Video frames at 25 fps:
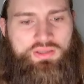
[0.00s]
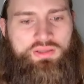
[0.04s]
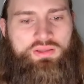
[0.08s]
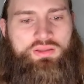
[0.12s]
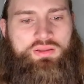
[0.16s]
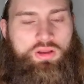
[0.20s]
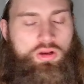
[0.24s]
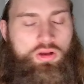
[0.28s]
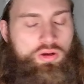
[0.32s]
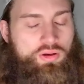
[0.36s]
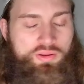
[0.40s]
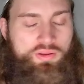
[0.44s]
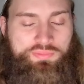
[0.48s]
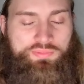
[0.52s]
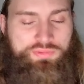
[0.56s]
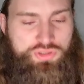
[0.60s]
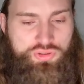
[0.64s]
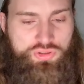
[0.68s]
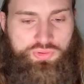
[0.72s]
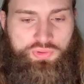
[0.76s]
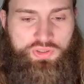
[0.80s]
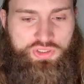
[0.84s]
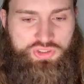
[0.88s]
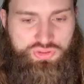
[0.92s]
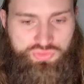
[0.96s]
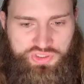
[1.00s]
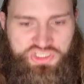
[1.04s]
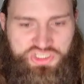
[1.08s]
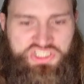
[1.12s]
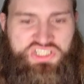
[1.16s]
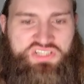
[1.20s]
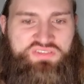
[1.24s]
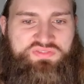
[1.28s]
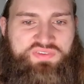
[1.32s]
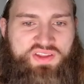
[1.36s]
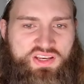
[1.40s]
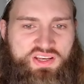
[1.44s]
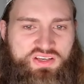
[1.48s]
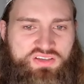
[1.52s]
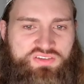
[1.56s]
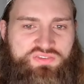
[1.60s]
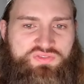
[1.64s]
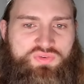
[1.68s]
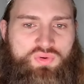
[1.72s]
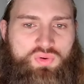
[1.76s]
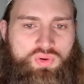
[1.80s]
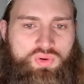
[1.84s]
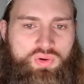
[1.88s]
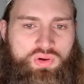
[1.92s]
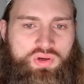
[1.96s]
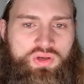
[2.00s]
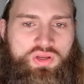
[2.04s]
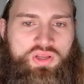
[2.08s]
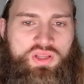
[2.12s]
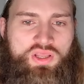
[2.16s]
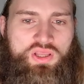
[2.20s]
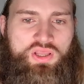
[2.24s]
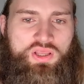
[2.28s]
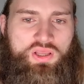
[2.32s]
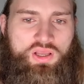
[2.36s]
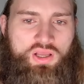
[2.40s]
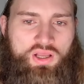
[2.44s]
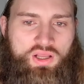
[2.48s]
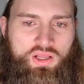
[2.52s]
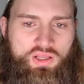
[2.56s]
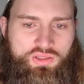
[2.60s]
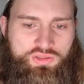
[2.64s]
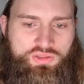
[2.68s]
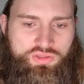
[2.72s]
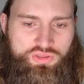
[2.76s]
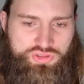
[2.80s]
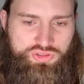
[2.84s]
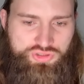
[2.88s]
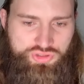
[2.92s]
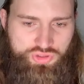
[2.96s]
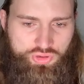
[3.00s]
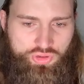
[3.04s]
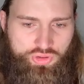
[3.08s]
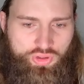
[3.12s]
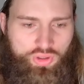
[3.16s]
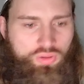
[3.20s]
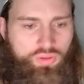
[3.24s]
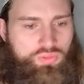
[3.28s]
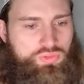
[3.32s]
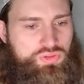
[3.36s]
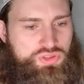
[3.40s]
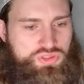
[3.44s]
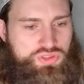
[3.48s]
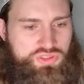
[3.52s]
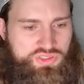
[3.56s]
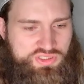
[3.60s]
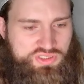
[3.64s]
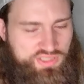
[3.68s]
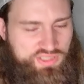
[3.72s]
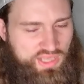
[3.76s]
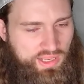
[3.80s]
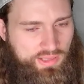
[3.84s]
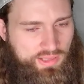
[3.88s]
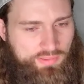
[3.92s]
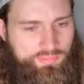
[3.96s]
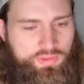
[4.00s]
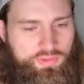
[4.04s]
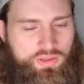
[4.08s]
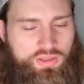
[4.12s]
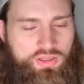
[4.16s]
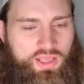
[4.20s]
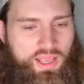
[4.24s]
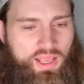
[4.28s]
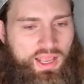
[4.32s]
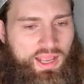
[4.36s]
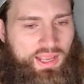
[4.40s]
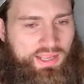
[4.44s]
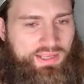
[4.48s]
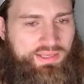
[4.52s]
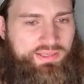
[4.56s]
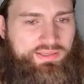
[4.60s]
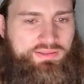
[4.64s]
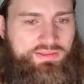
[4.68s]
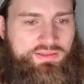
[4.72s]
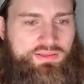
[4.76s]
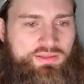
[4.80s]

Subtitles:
Or 2-inch reach advantage for Lucindo, same height.